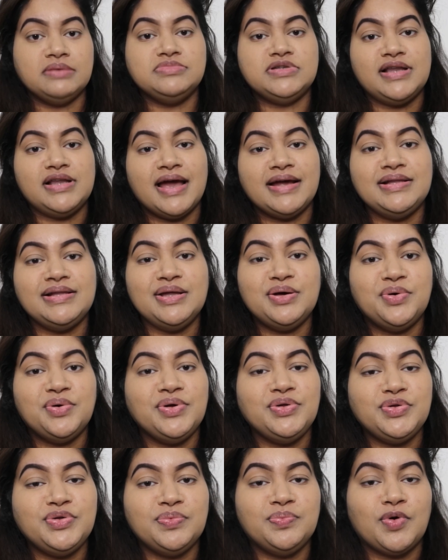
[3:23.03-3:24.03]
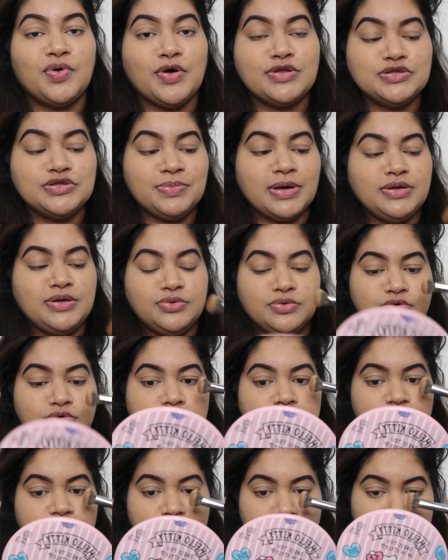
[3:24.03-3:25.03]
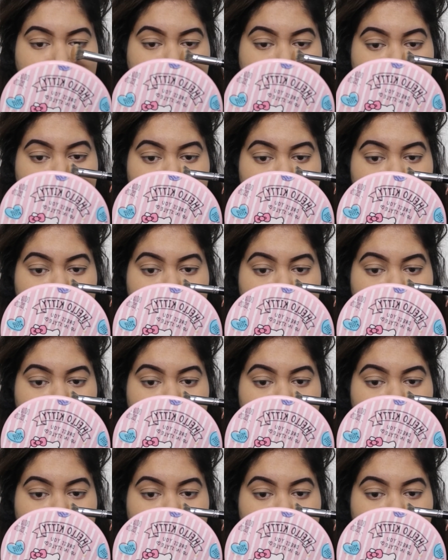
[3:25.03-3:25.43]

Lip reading: slightly going to bronze my nose first.